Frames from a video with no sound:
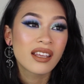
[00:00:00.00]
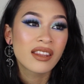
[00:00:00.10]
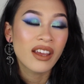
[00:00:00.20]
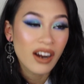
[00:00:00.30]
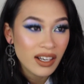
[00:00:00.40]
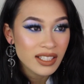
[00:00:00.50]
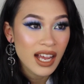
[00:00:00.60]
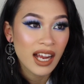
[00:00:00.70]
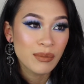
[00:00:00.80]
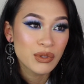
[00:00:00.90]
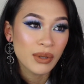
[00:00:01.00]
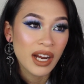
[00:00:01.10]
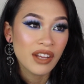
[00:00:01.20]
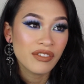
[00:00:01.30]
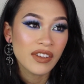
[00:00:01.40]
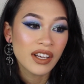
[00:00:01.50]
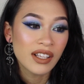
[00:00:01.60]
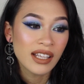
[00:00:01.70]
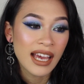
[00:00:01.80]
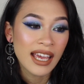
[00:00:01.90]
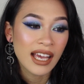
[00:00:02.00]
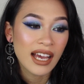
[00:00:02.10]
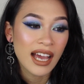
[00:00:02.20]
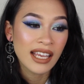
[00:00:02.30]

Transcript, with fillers: there are times where I feel like